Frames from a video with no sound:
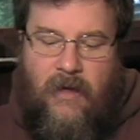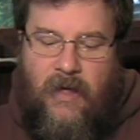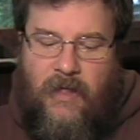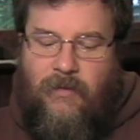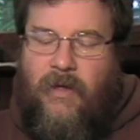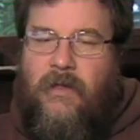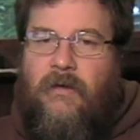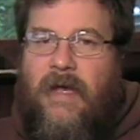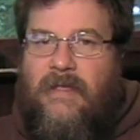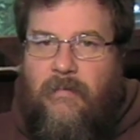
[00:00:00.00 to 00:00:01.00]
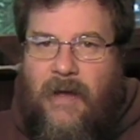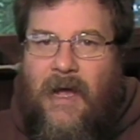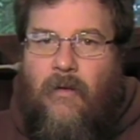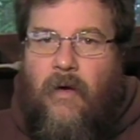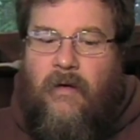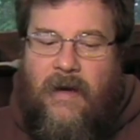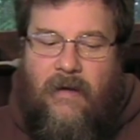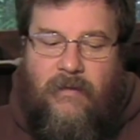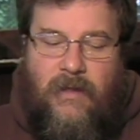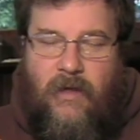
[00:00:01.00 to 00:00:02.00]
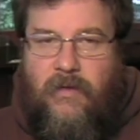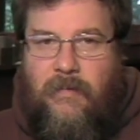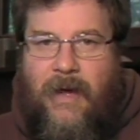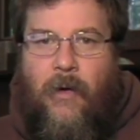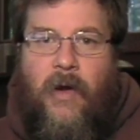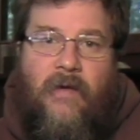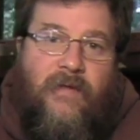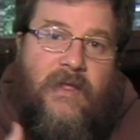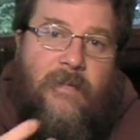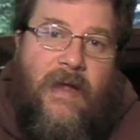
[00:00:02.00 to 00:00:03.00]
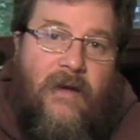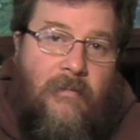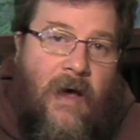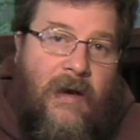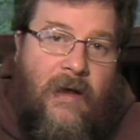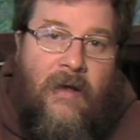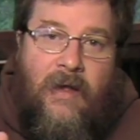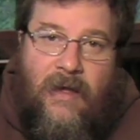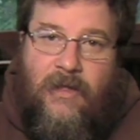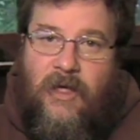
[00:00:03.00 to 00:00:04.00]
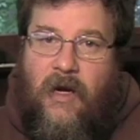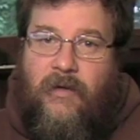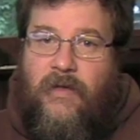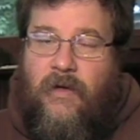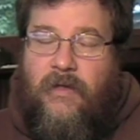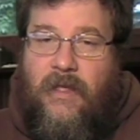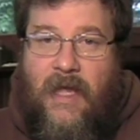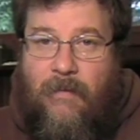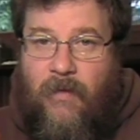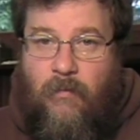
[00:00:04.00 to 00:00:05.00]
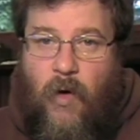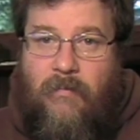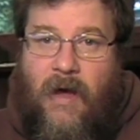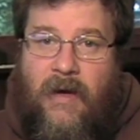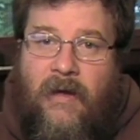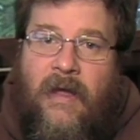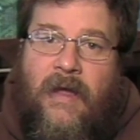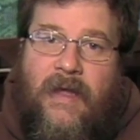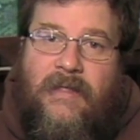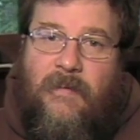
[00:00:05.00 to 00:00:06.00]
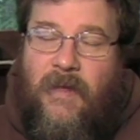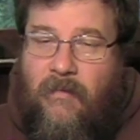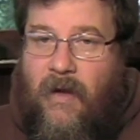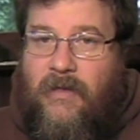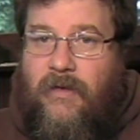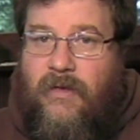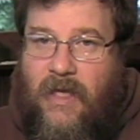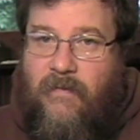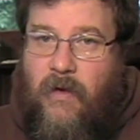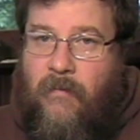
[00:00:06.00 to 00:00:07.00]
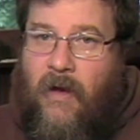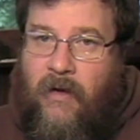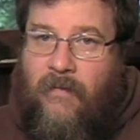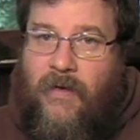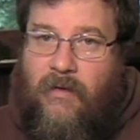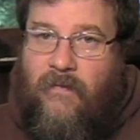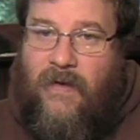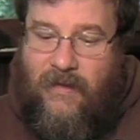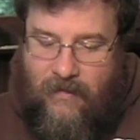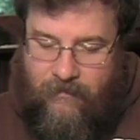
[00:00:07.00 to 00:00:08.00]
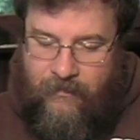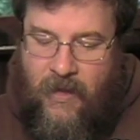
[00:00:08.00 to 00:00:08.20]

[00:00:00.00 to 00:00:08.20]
Each one also has a power. Now, to use the power, you have to spend mana. Each character starts the game with 1 mana, and some of the monsters give you a mana if you defeat them.